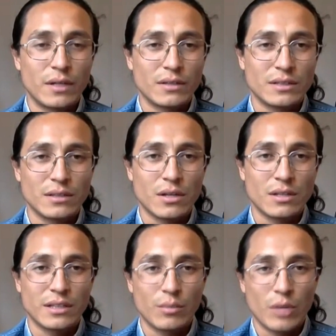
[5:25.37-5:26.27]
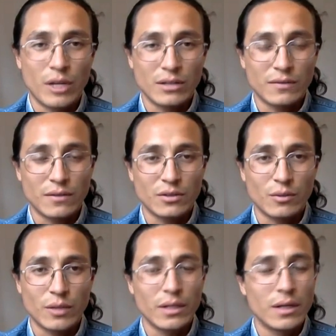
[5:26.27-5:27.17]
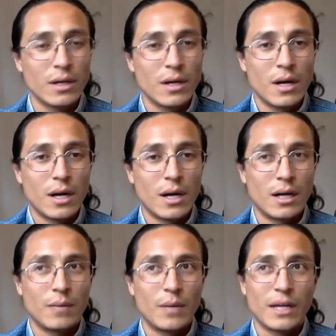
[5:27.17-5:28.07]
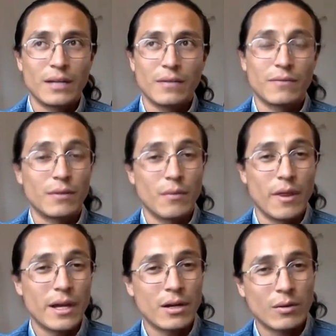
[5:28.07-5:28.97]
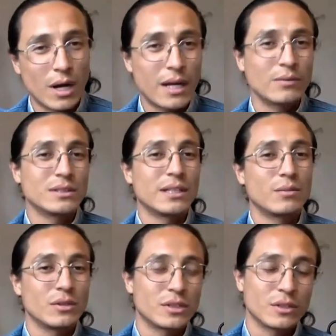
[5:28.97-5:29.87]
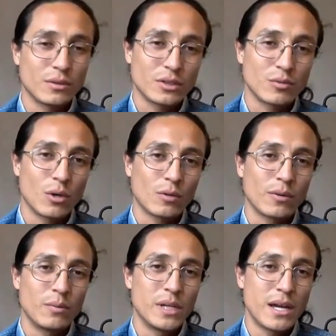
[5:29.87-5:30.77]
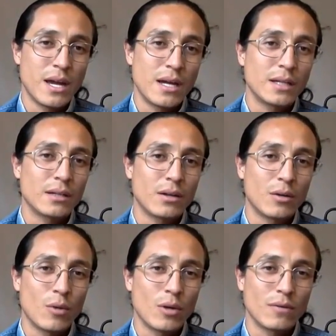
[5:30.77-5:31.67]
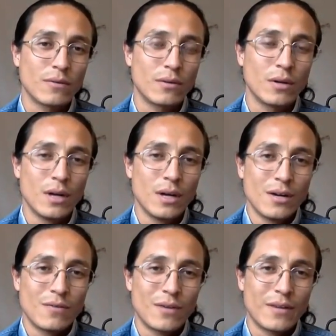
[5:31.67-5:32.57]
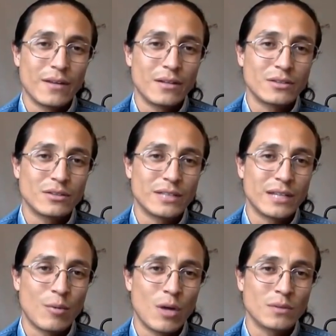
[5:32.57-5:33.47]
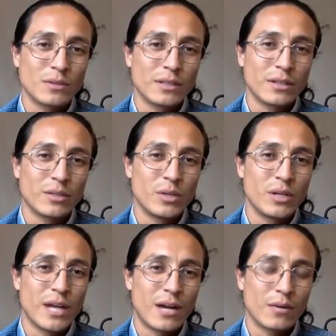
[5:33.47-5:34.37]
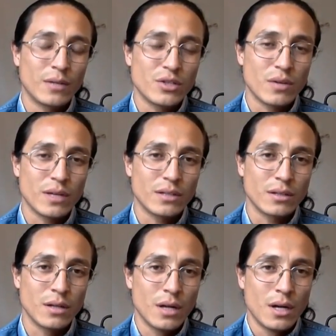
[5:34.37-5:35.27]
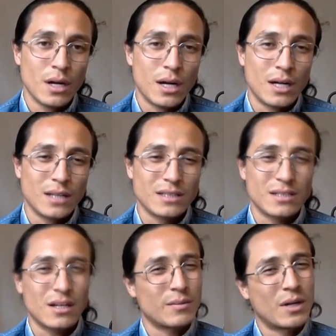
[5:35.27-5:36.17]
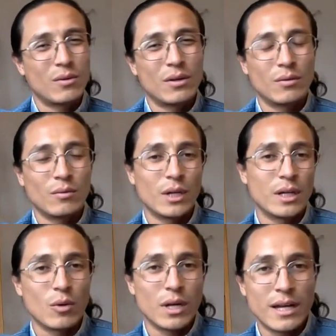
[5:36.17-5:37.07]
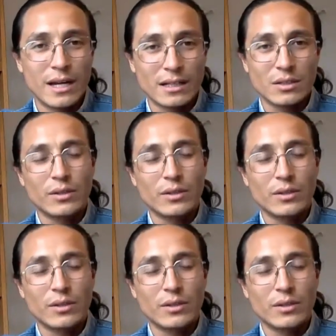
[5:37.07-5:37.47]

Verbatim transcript: Ellison Tarzan Brown's first win um, and from there, I was able to, to work with the BAA and our wonderful friend there, Suzanne Walmsley, their community outreach director, uh, to talk about, well, what, what next?